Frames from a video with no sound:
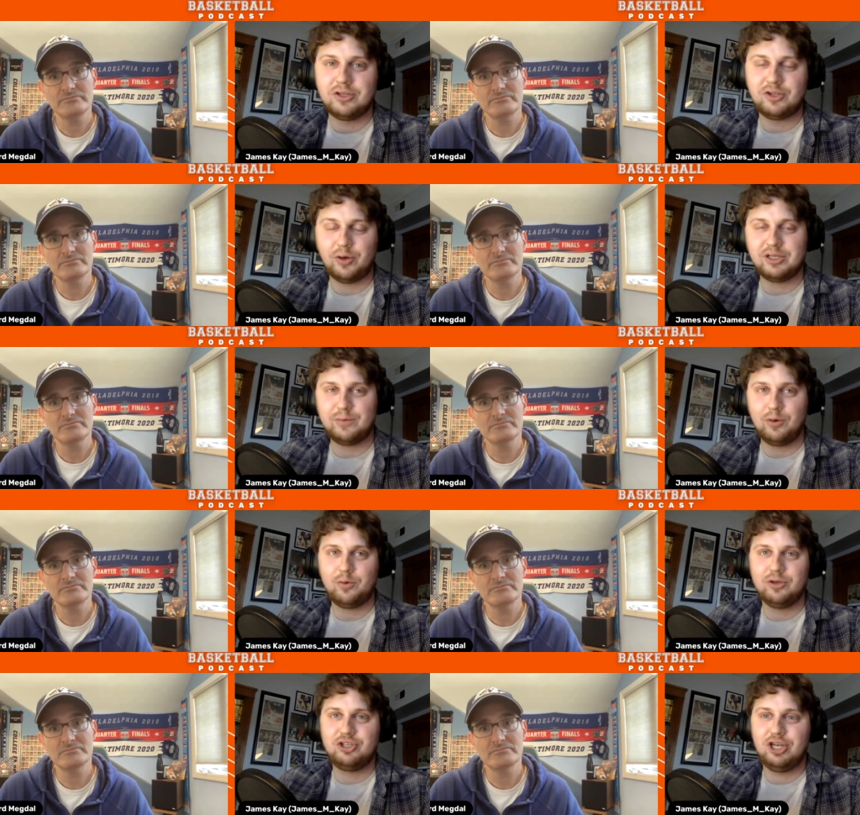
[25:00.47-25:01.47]
Speaker 1: so I
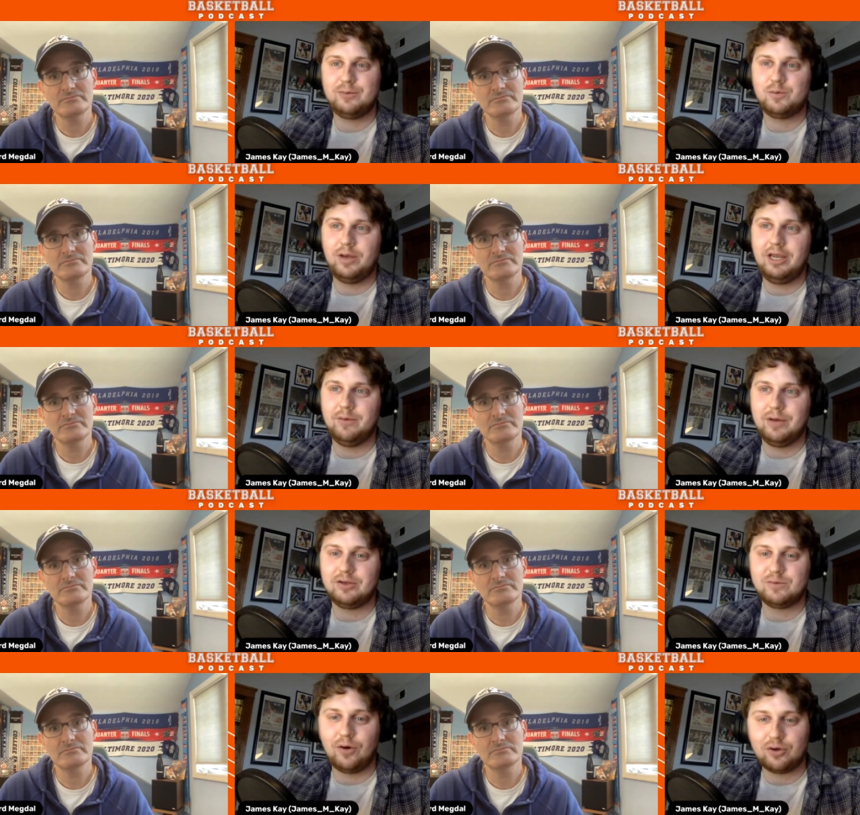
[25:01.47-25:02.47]
spoke with James Wade
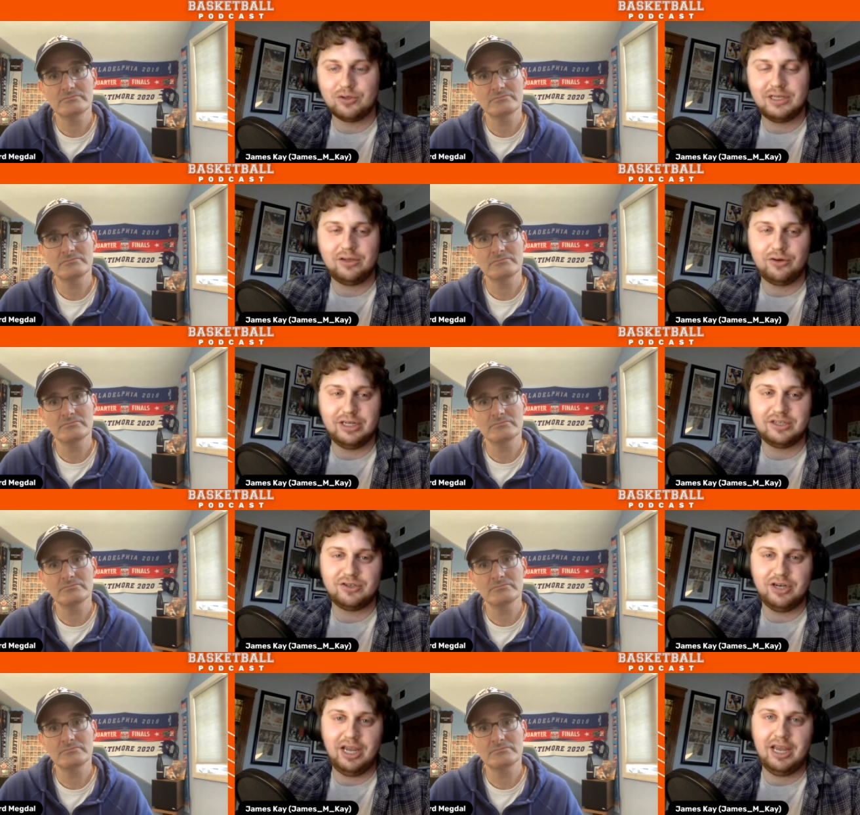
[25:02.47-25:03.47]
about Sparkle Taylor
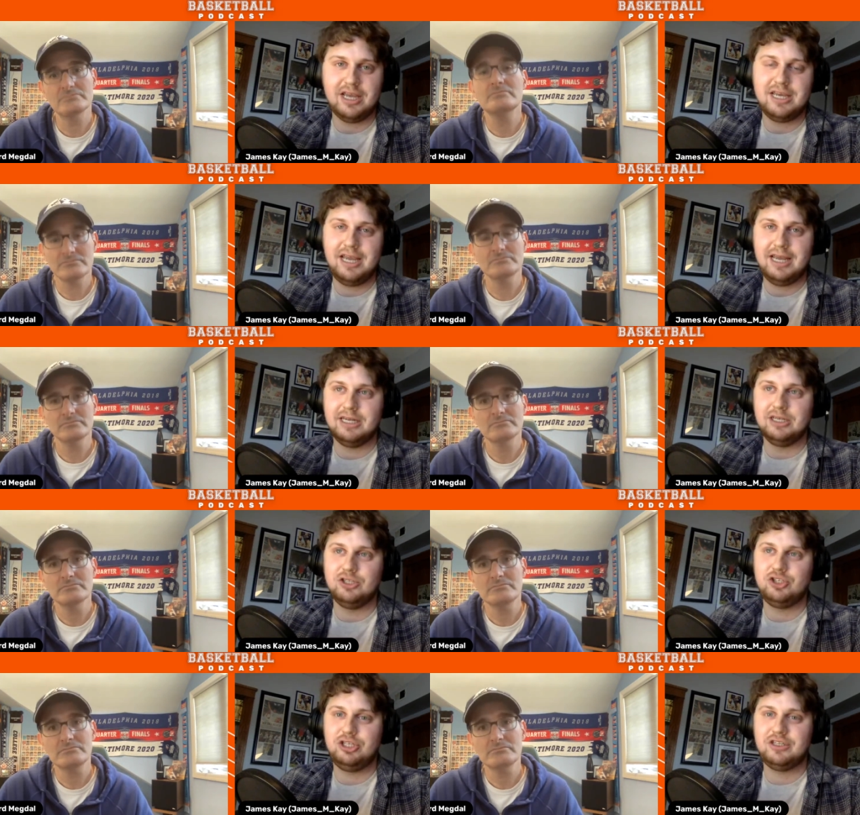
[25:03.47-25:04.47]
yesterday,
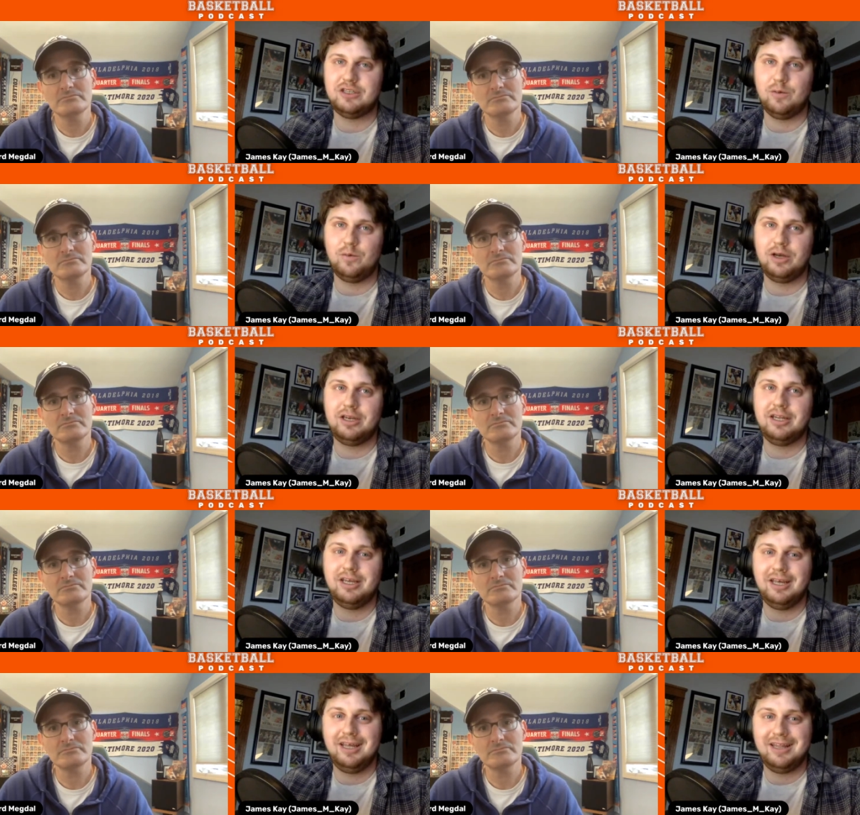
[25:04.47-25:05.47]
and she's
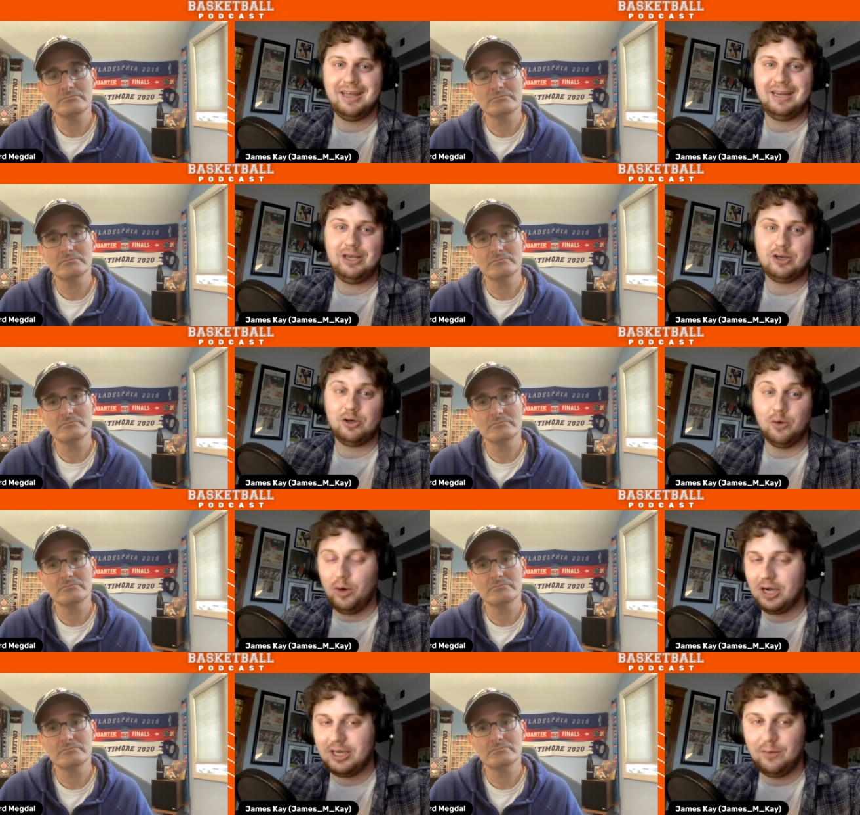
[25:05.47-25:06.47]
someone that he called a
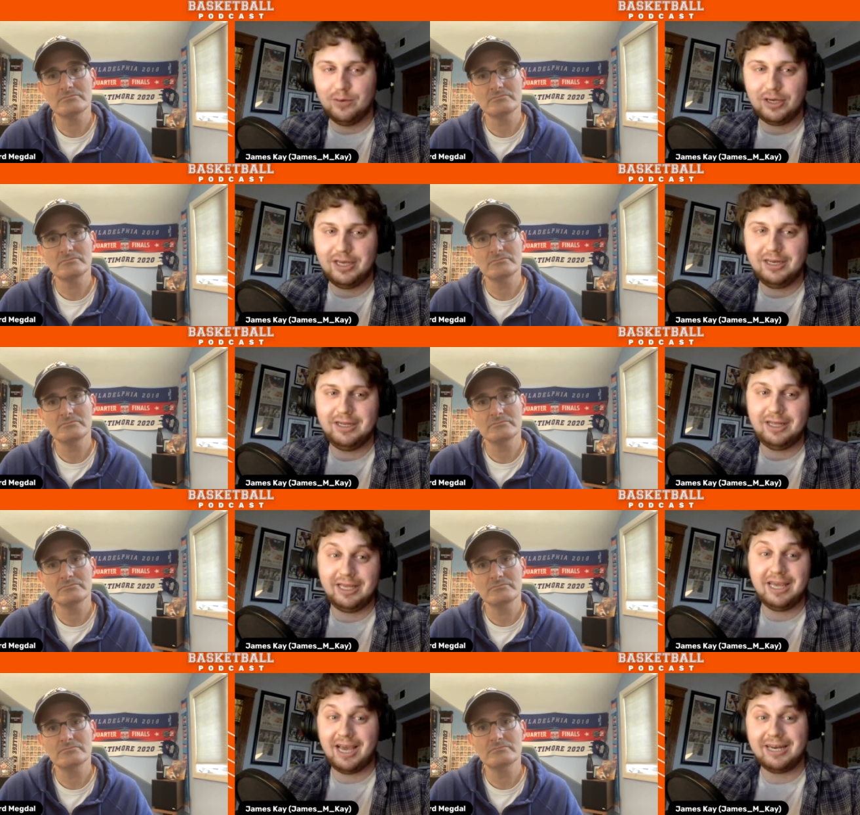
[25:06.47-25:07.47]
walking bucket.
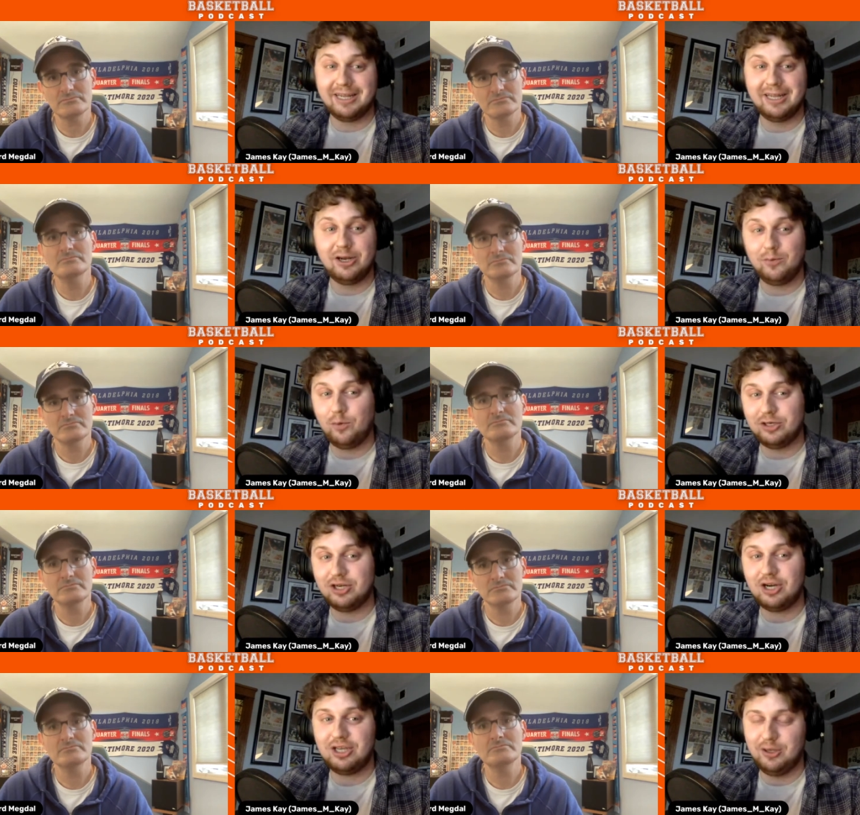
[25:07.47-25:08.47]
Like he kind of lit up when
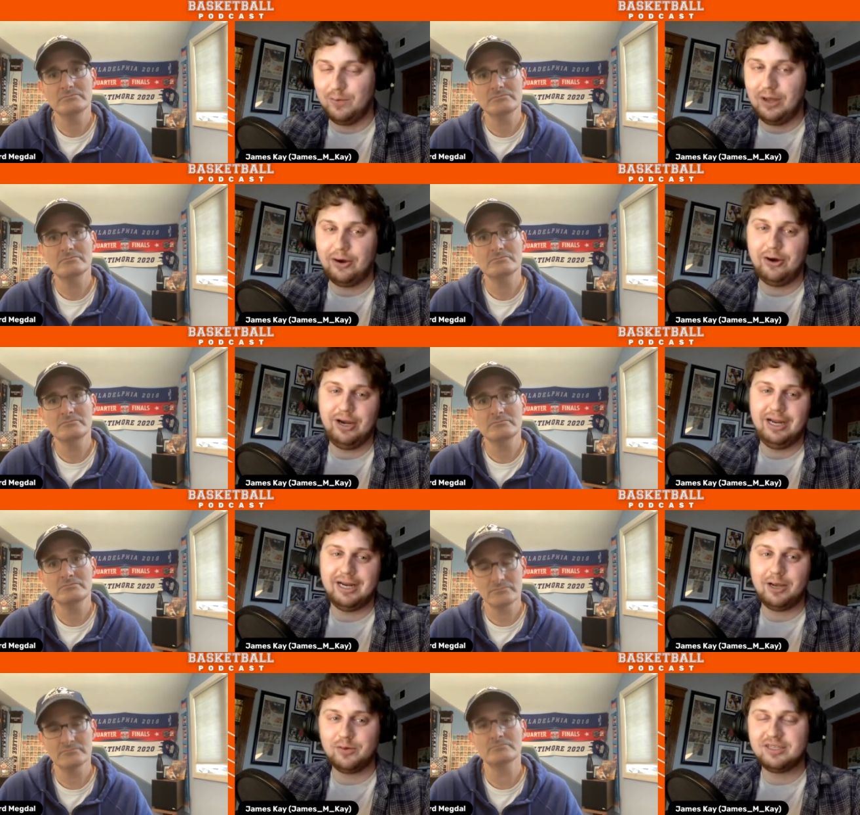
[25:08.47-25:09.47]
talking about her,
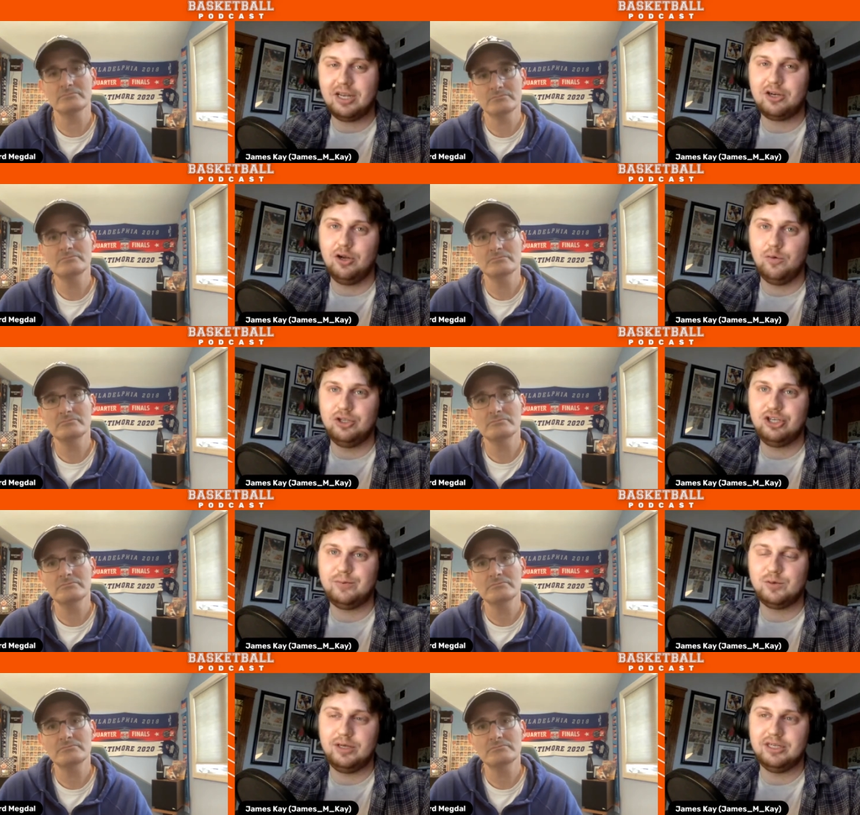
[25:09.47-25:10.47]
and I always take note when
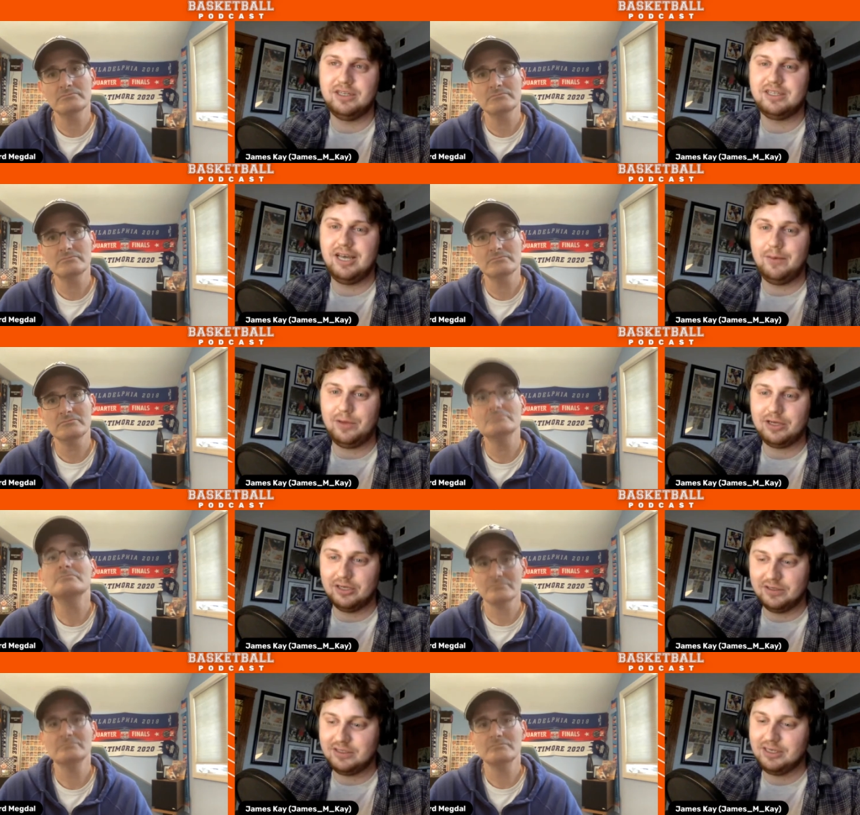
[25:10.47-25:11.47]
James Wade does that
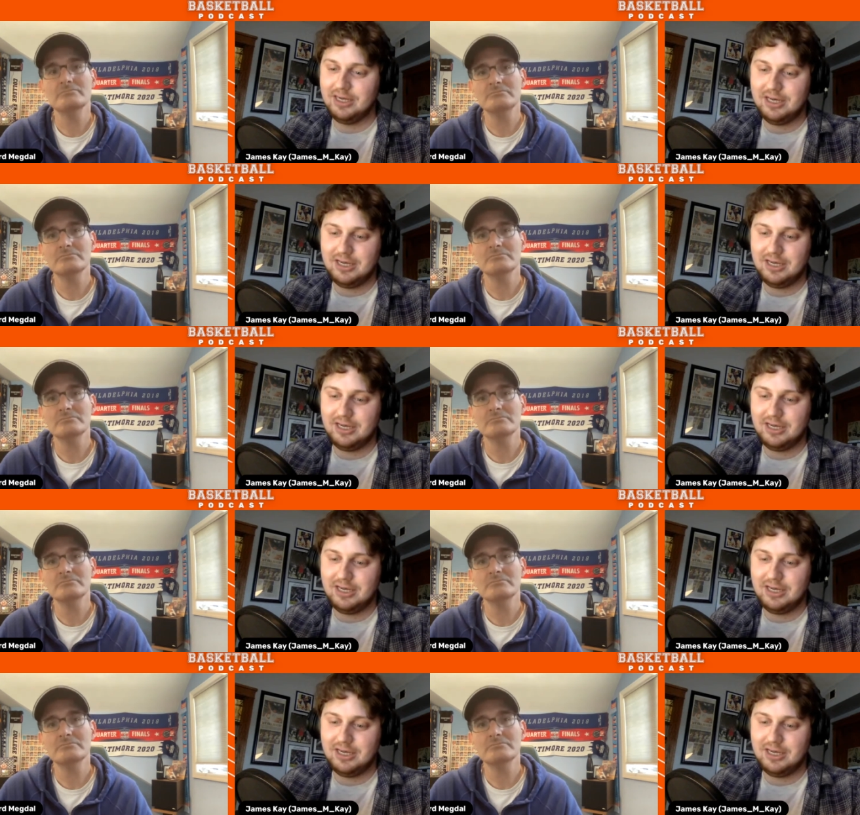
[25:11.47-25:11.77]
because